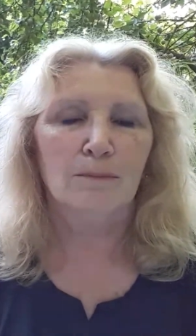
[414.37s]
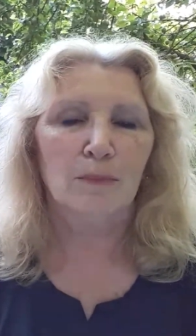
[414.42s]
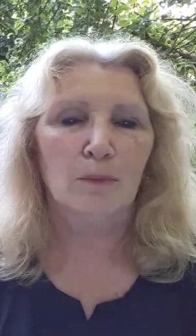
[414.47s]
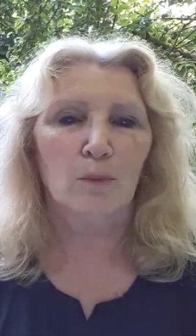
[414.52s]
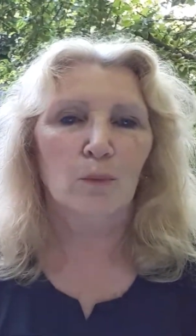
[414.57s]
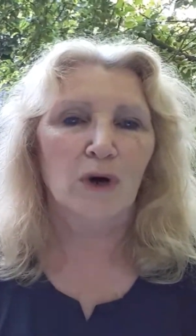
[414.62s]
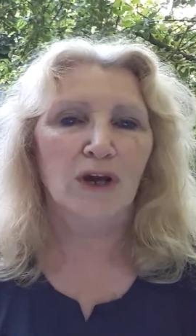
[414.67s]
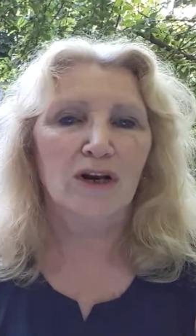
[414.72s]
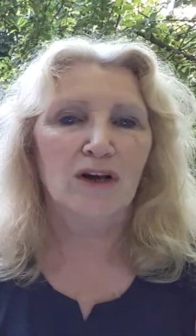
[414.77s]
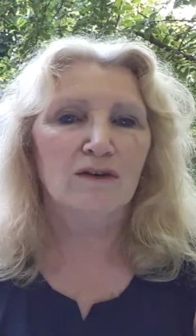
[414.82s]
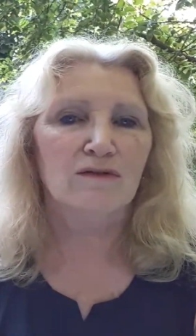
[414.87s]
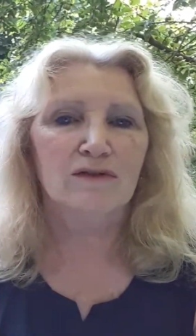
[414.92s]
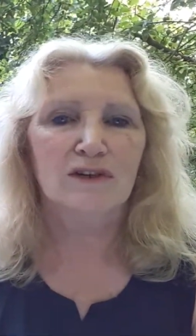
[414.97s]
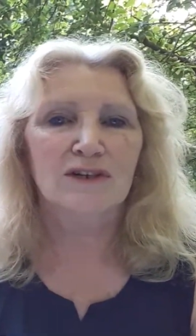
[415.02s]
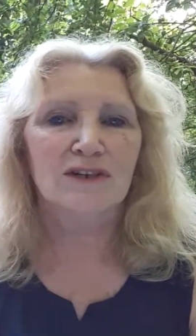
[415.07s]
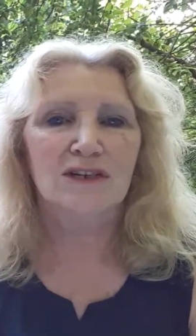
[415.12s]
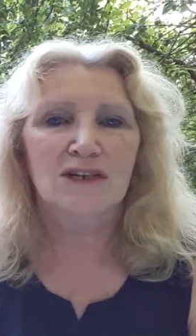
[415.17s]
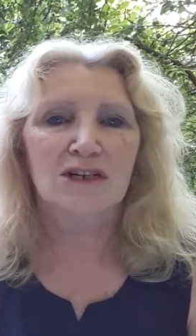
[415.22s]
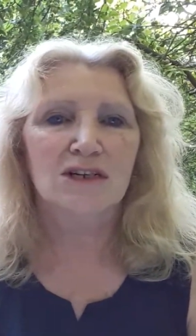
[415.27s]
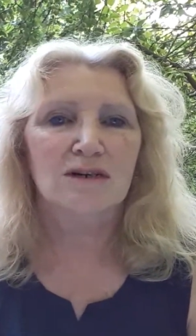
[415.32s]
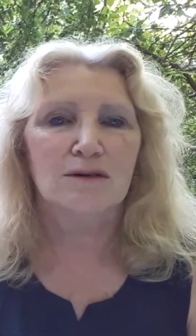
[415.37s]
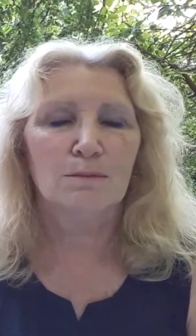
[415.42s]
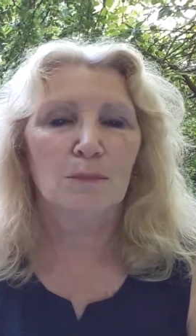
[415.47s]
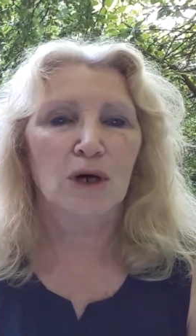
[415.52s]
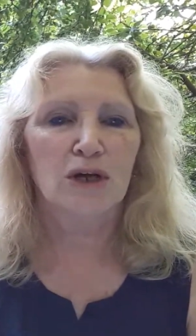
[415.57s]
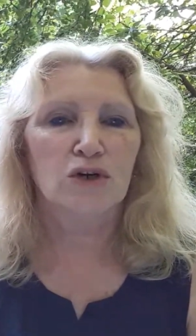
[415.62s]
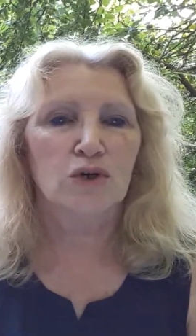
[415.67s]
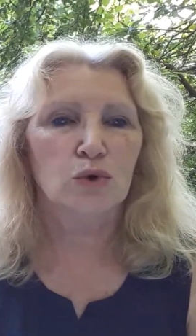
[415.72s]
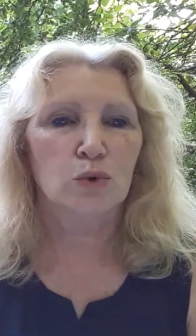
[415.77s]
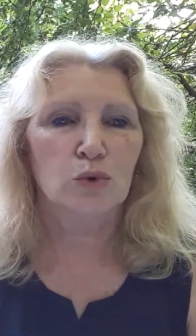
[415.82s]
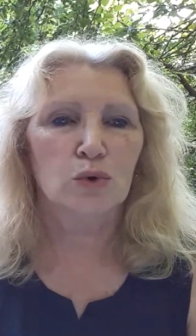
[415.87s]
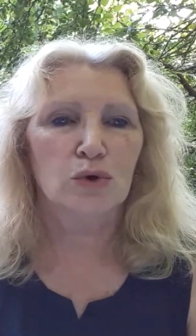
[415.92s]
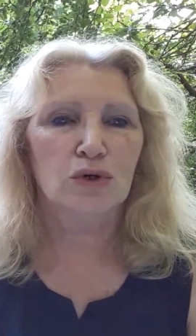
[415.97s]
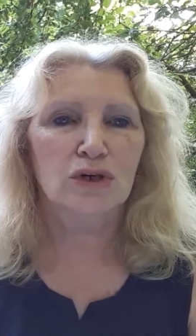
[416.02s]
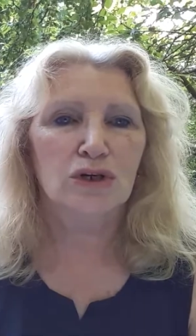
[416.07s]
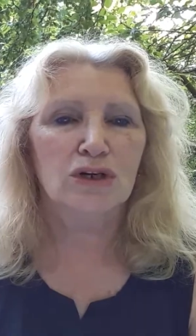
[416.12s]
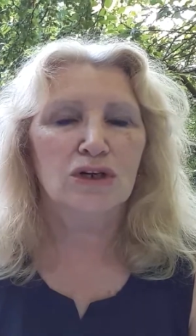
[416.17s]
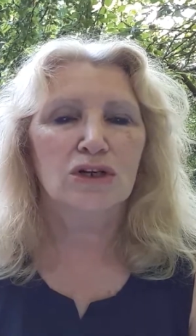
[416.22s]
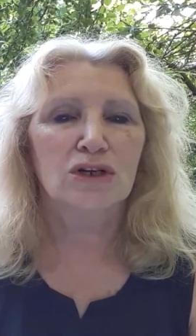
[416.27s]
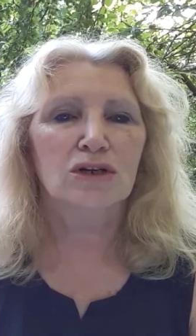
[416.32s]
When I visited my
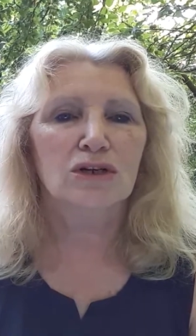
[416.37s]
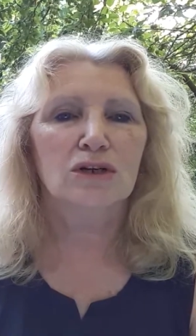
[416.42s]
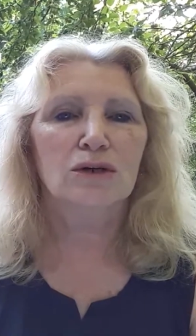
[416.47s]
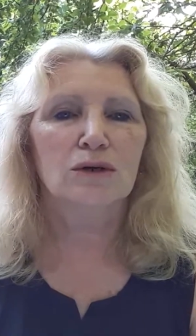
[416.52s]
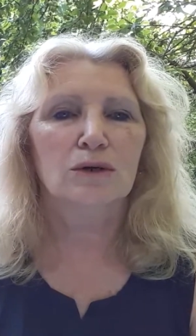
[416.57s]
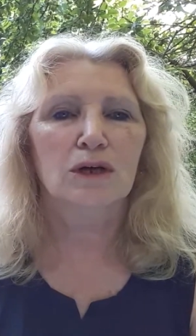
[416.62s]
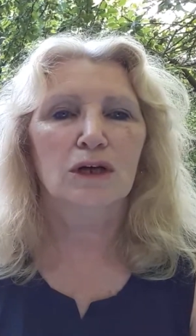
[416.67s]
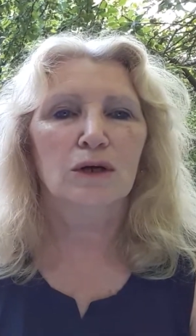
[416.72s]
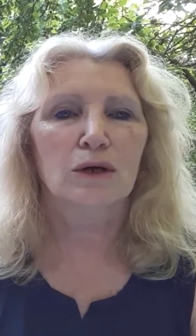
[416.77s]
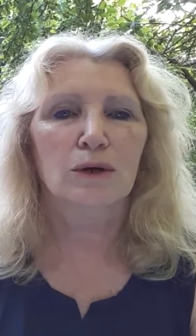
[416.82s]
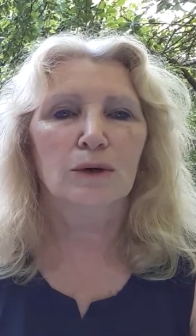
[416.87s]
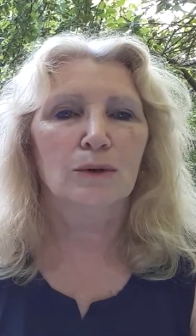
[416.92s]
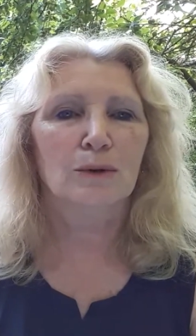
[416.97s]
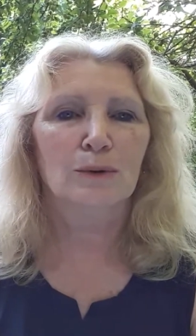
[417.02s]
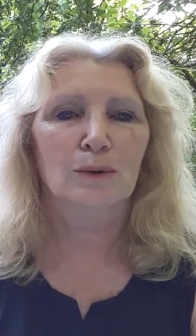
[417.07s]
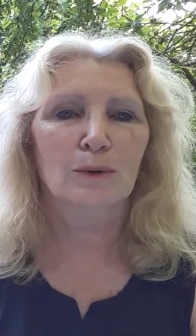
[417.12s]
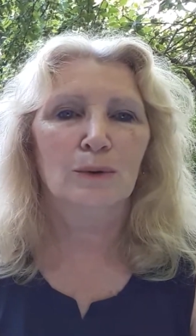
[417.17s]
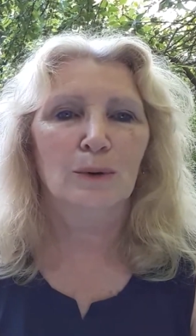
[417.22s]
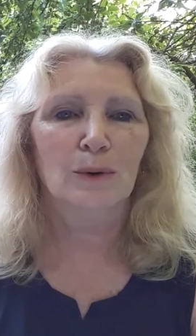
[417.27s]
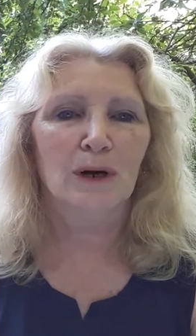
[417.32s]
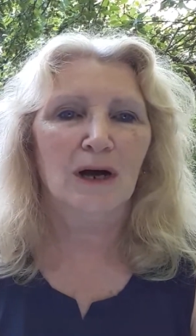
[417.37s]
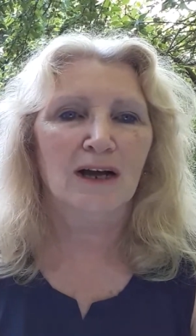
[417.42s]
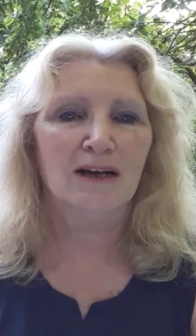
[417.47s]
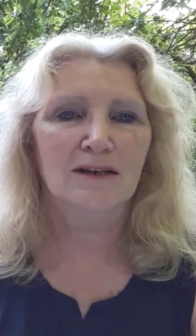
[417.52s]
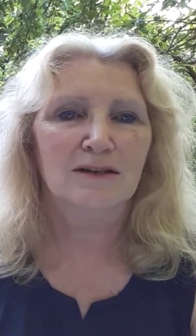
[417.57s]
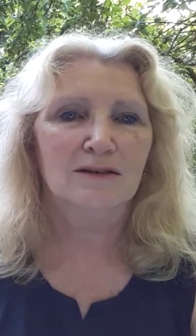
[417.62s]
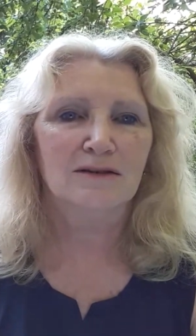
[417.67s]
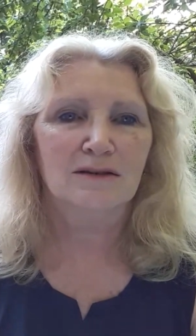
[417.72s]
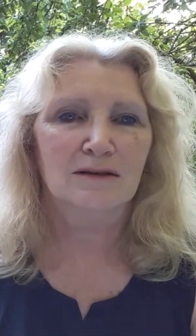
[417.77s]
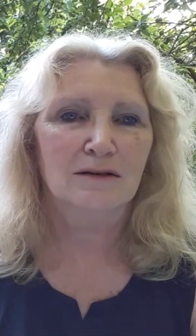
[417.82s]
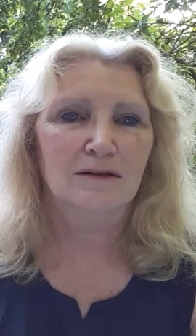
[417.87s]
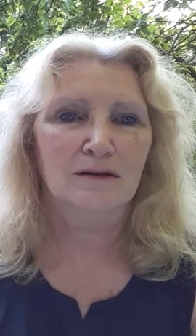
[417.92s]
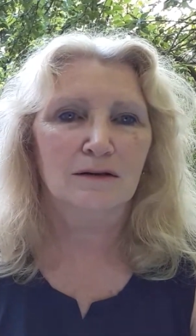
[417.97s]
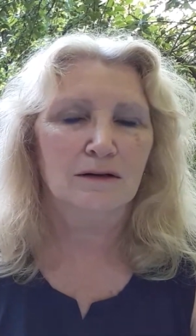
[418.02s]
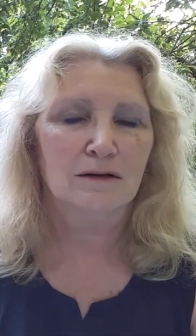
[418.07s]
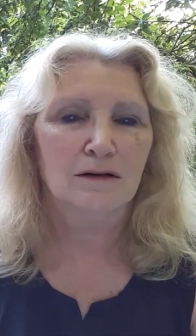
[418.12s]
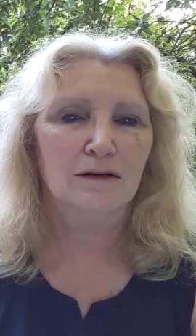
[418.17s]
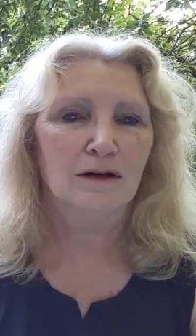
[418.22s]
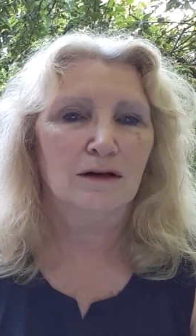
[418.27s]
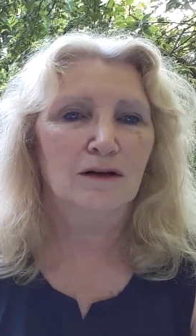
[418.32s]
daughter, who has
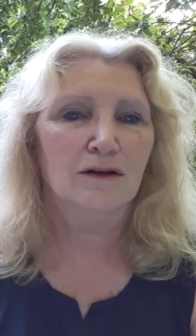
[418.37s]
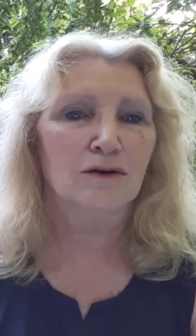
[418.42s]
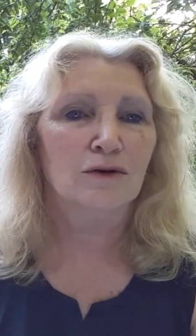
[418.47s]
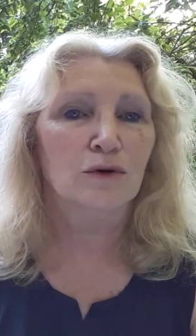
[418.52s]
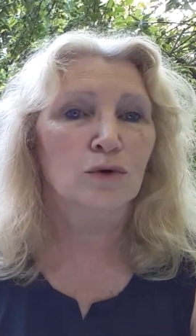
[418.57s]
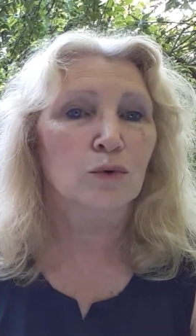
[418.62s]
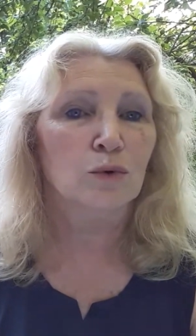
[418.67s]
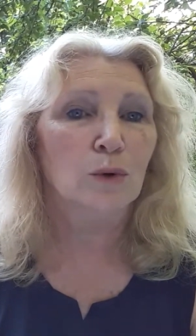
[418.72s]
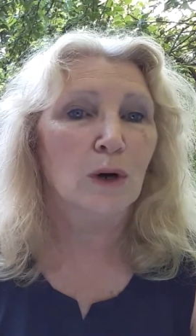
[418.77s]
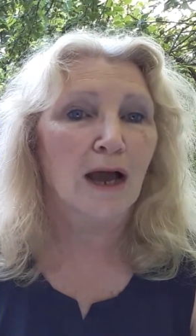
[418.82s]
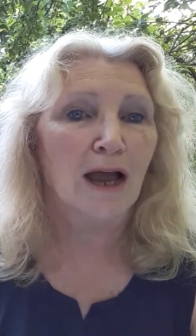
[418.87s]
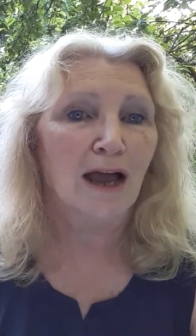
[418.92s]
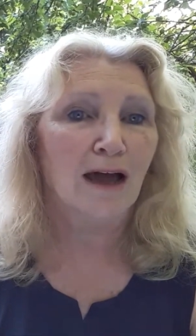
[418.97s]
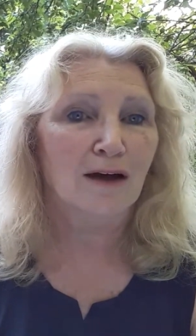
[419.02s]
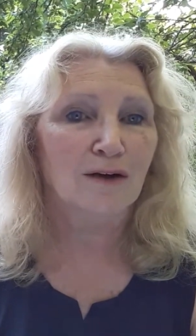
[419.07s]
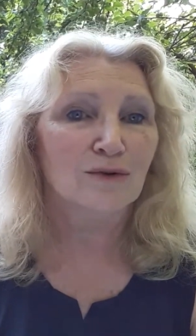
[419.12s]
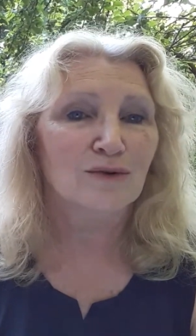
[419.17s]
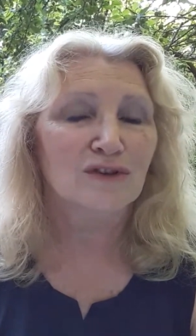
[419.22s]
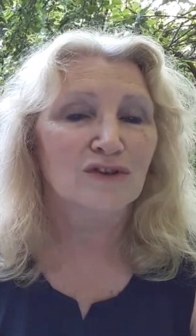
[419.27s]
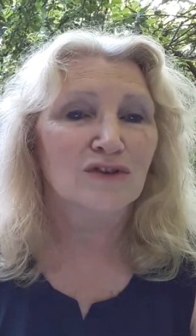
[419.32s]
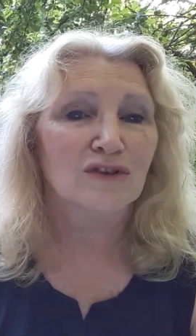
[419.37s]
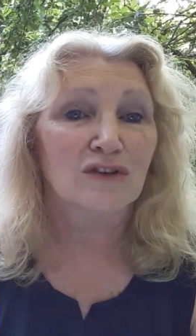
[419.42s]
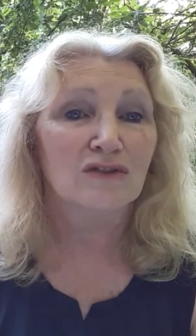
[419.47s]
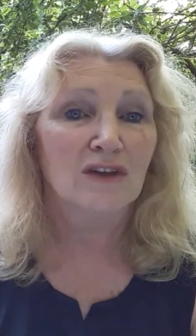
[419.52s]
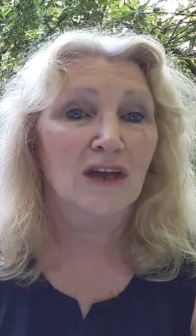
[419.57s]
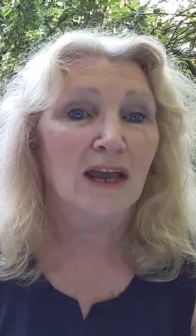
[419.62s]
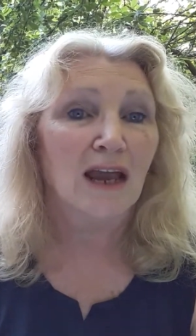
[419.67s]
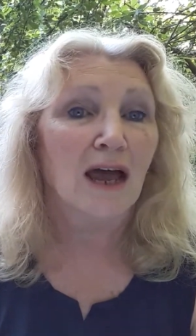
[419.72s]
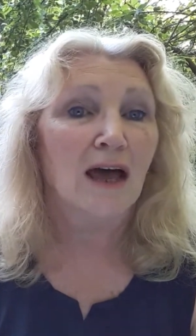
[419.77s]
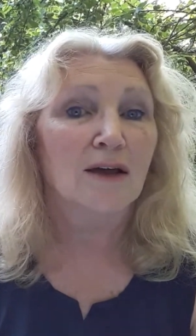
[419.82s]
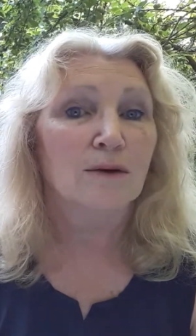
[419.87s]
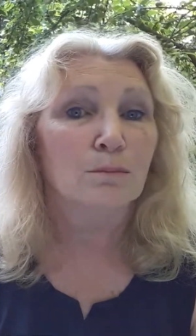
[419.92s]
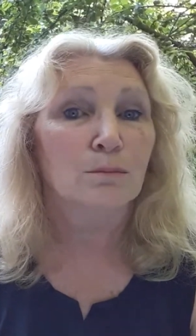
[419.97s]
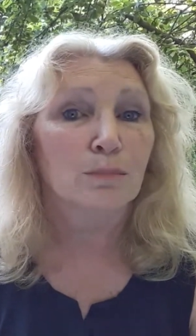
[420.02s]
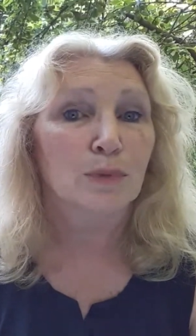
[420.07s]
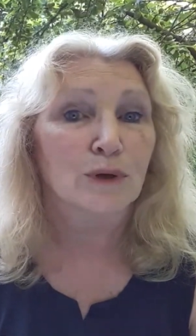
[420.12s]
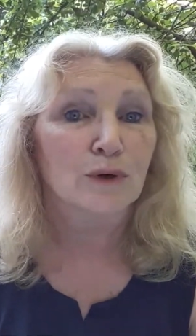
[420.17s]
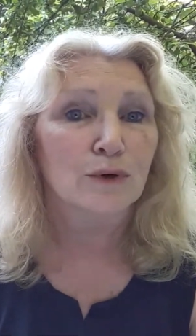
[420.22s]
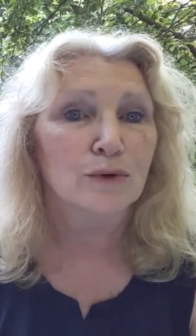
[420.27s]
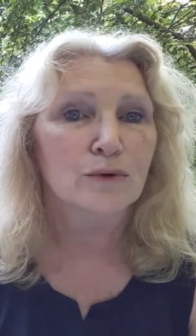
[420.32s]
a new house that they had
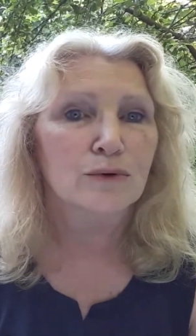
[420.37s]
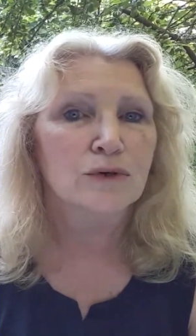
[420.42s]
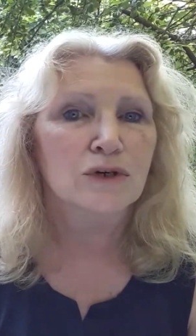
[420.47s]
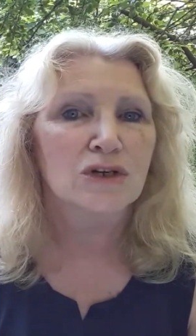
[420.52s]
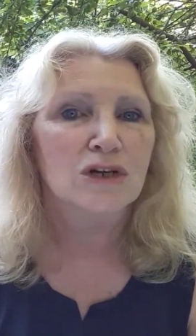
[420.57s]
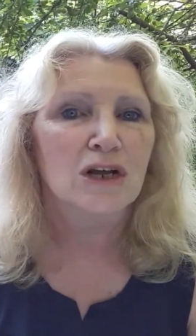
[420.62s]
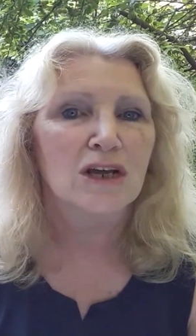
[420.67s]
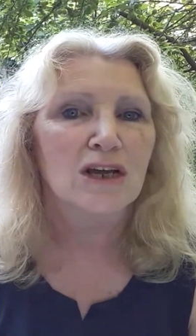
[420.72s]
built,